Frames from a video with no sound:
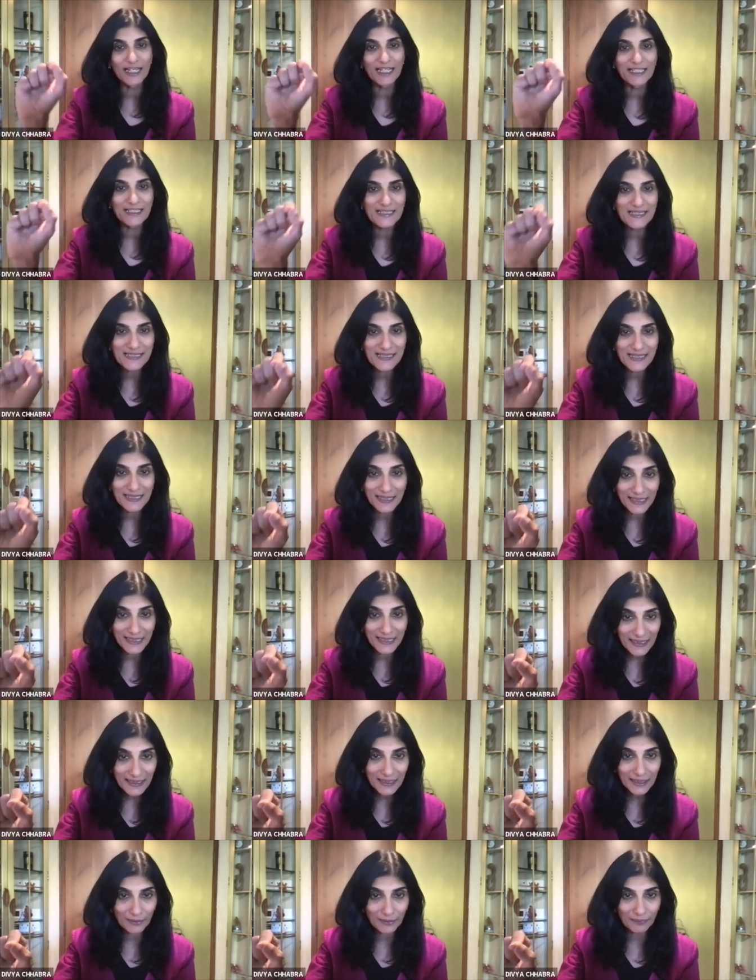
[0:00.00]
and
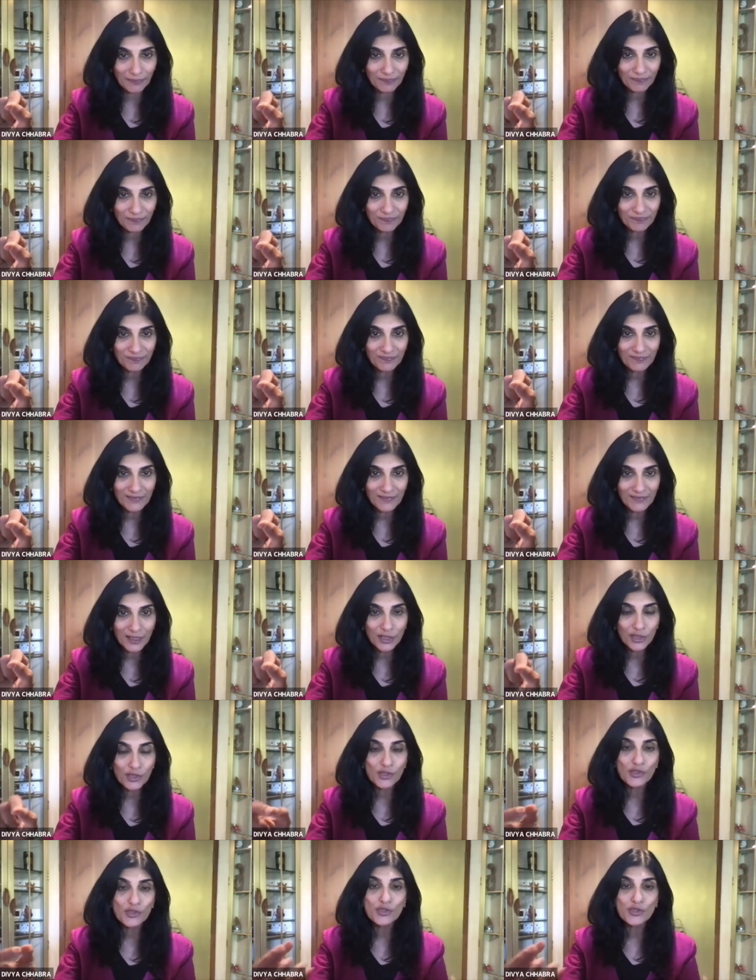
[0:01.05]
selenium
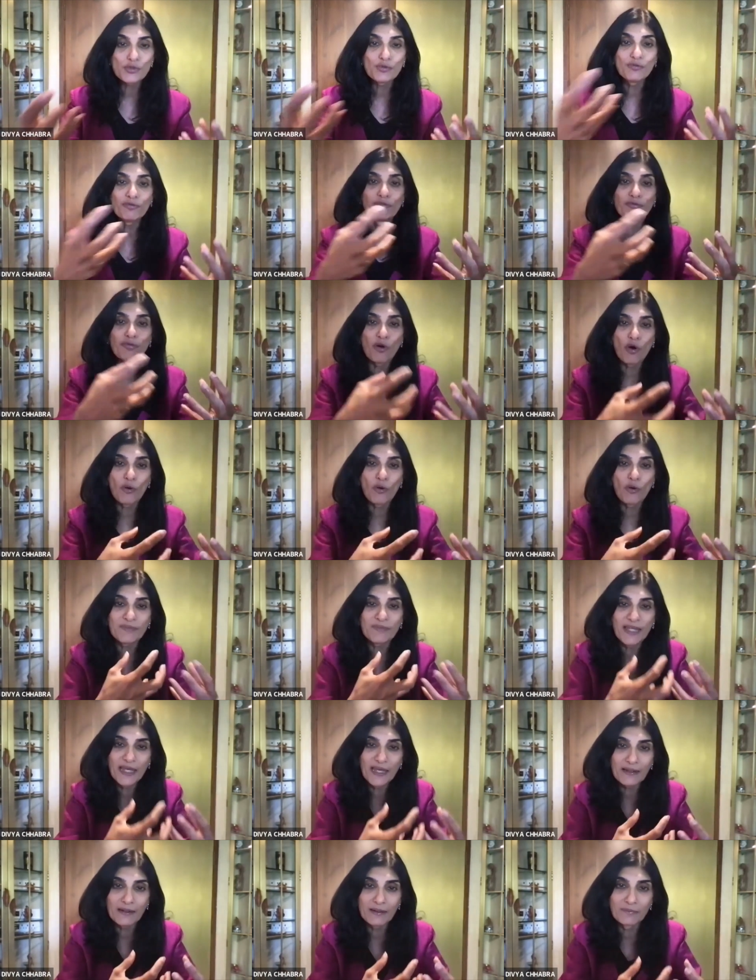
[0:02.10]
to form
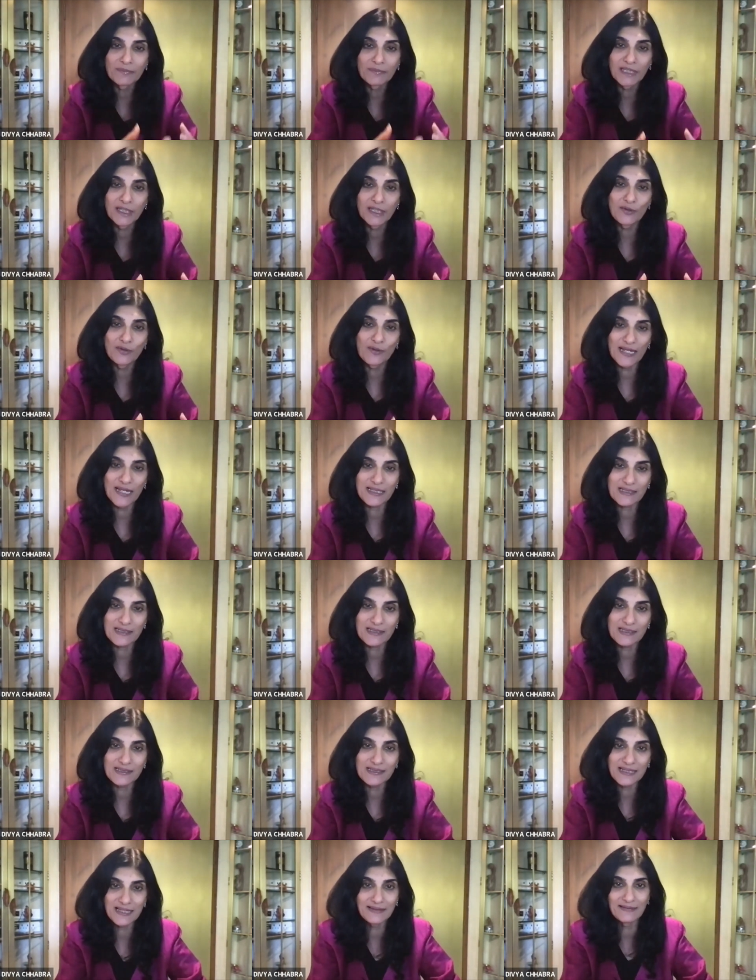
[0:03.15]
their amino
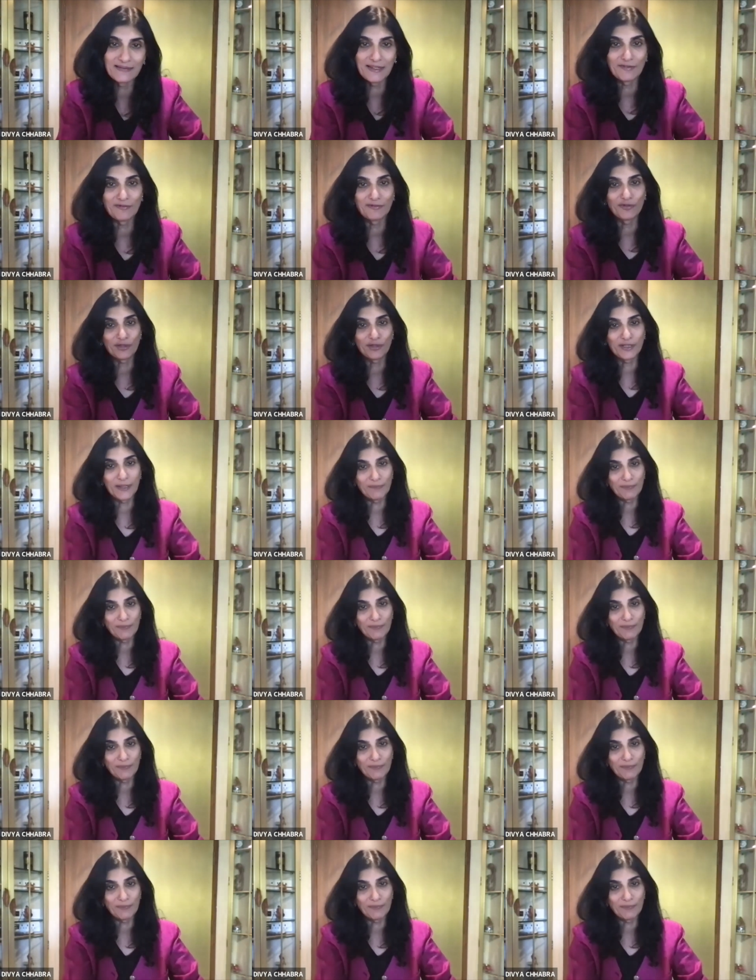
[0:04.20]
acids and therefore their